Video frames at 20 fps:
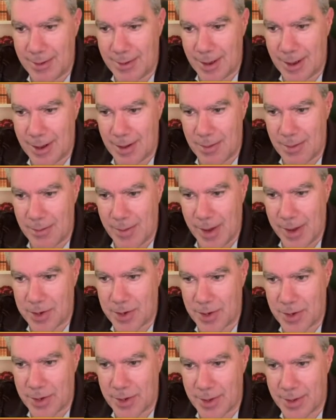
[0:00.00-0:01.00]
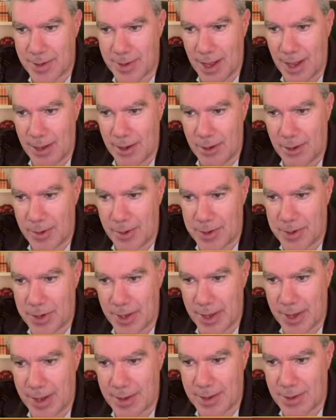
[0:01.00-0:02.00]
I'll make sure to tell her when she
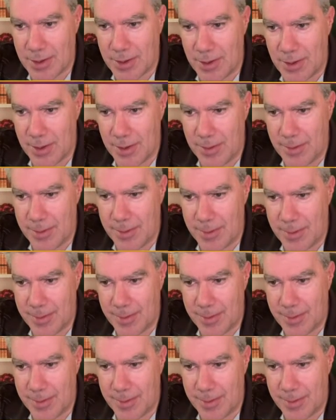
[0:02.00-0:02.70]
gets home.